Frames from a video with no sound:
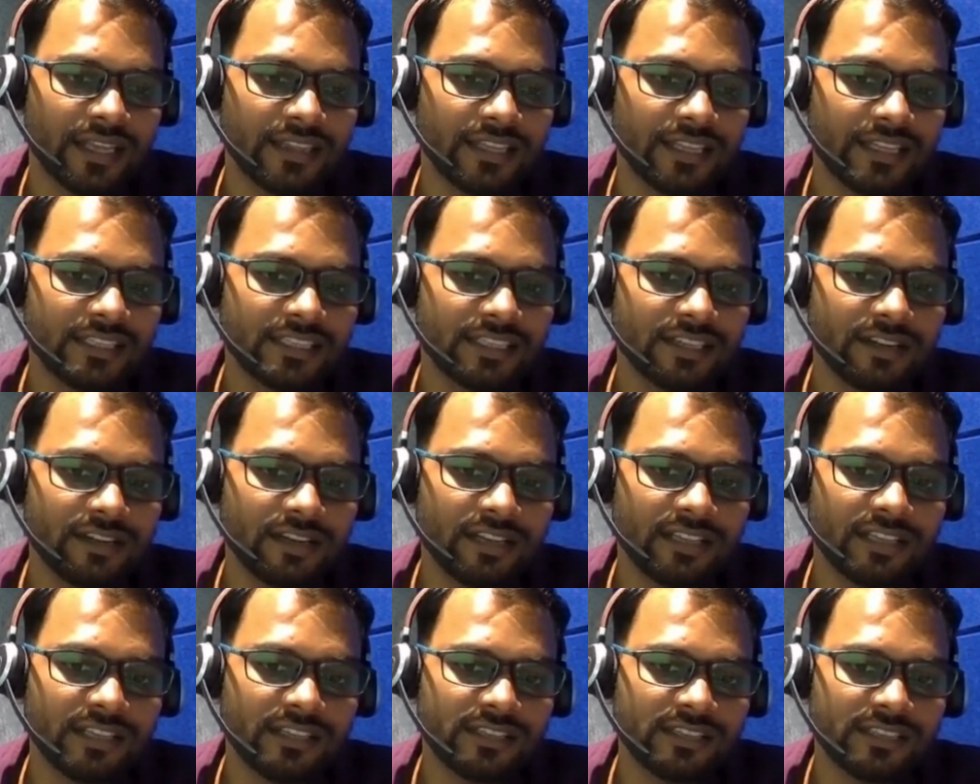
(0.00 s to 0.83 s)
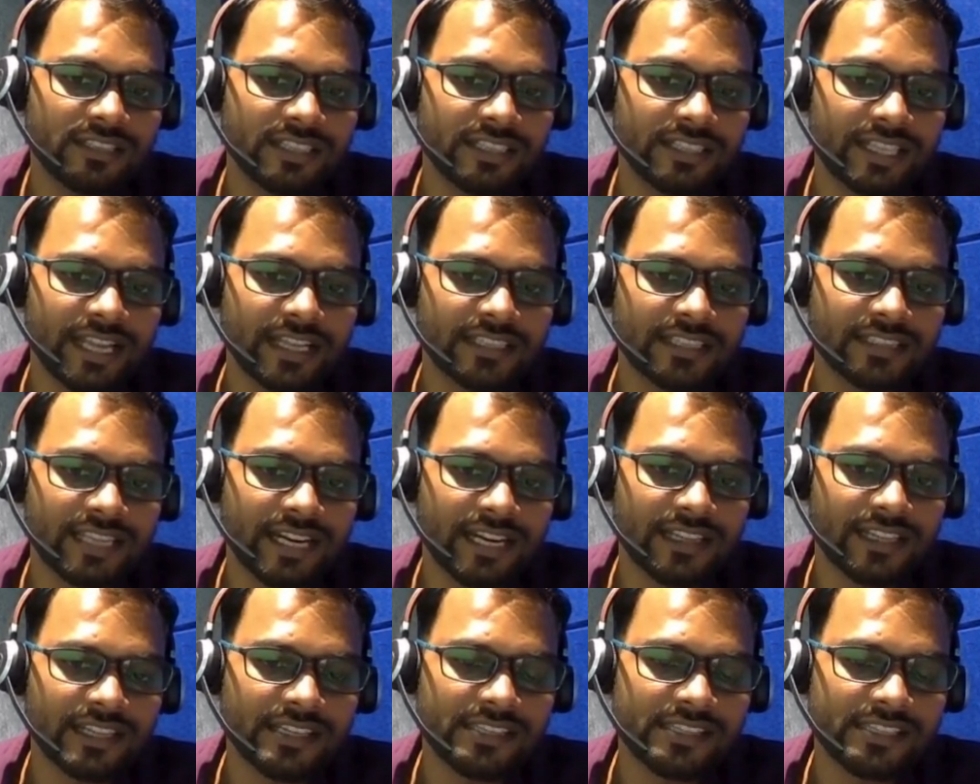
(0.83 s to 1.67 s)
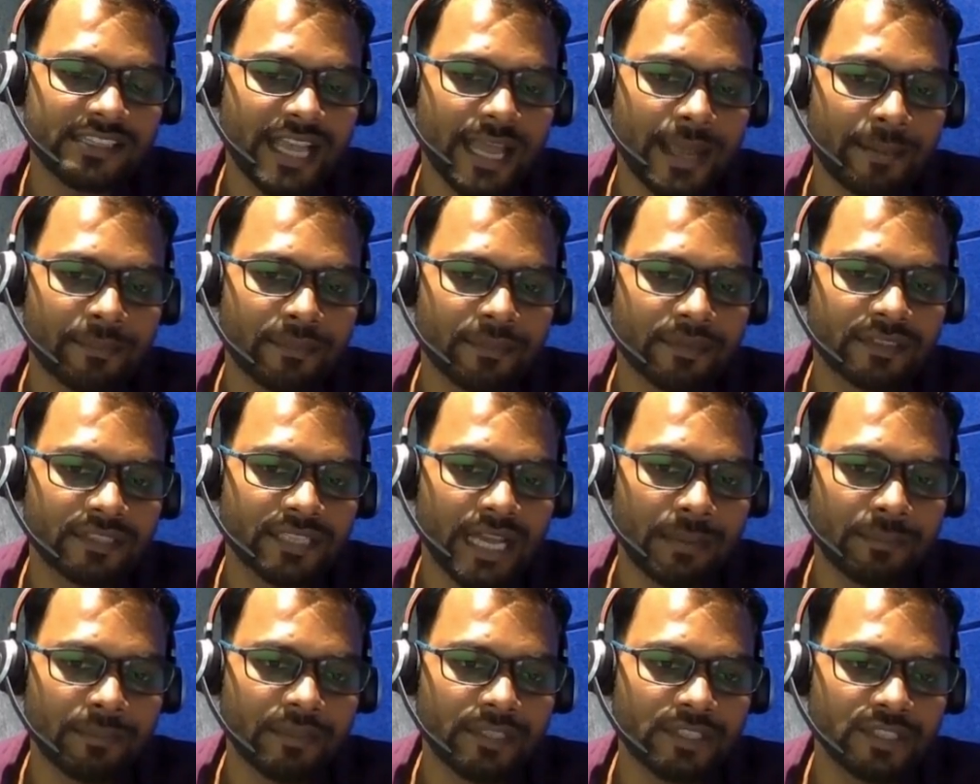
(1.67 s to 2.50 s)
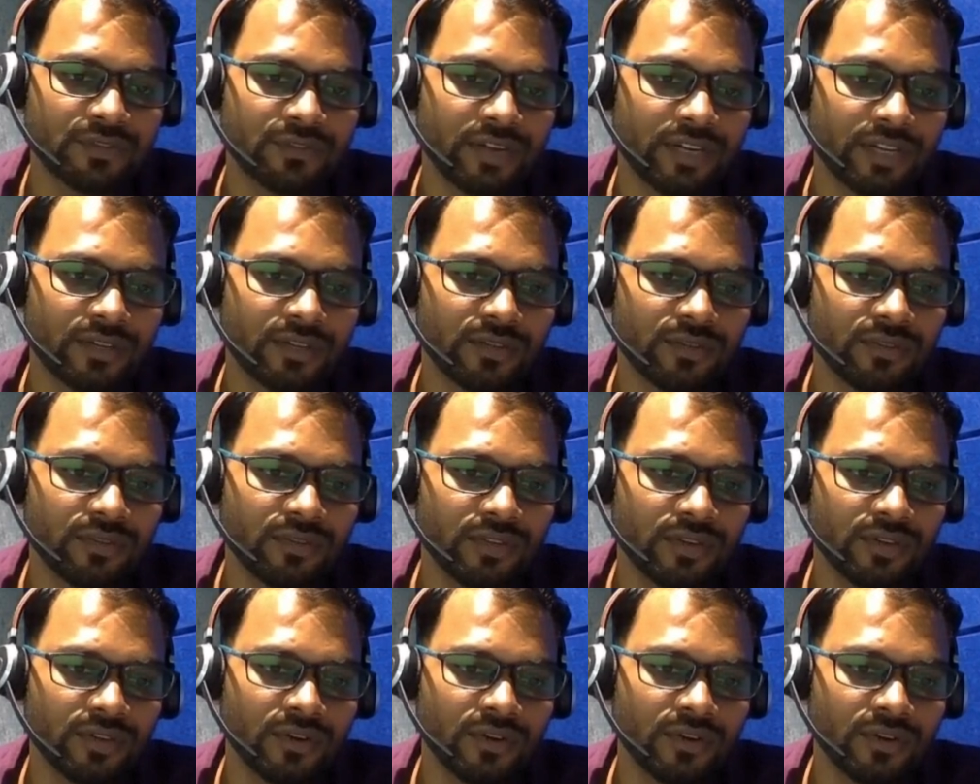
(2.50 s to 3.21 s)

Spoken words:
There is another syntax are there, sap is equal to,